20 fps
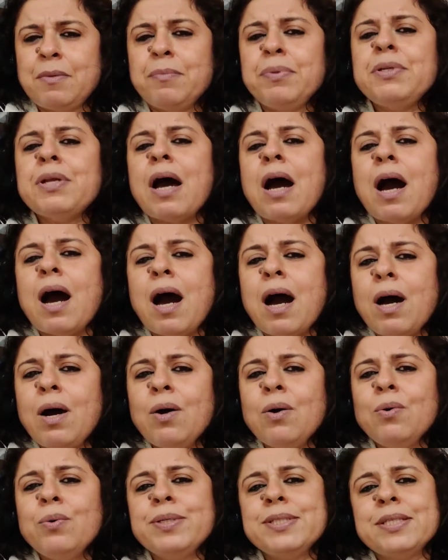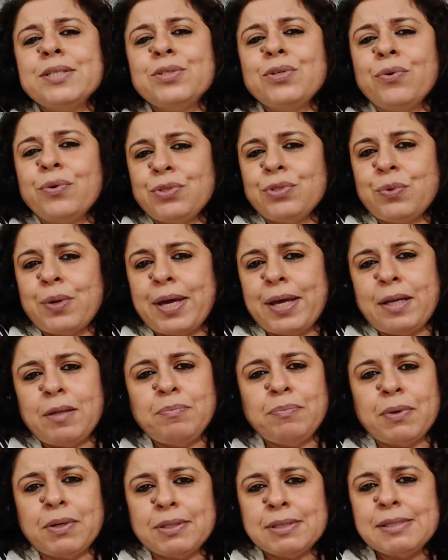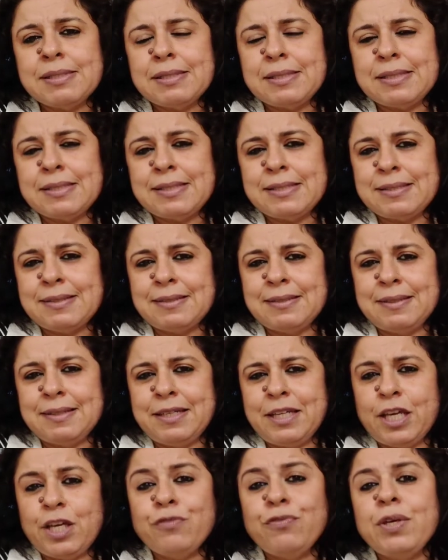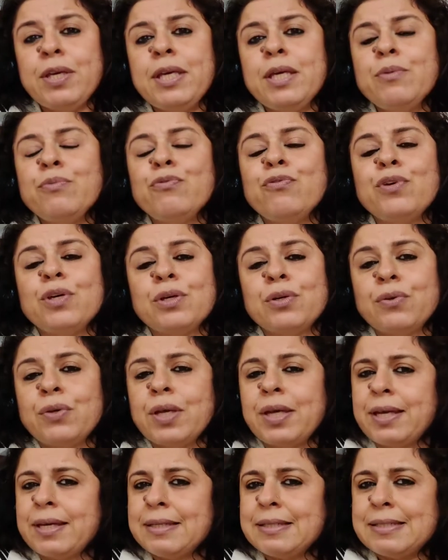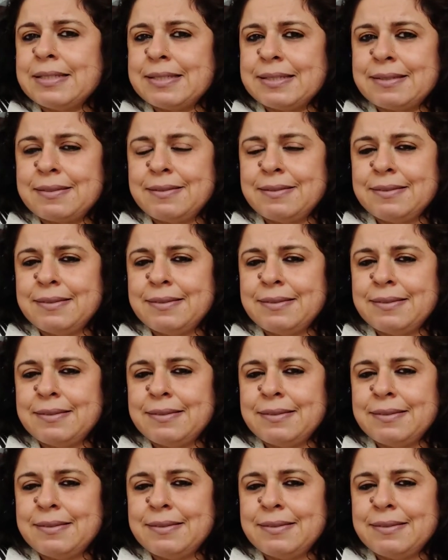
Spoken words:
But how is it going to help us if we keep fearing it?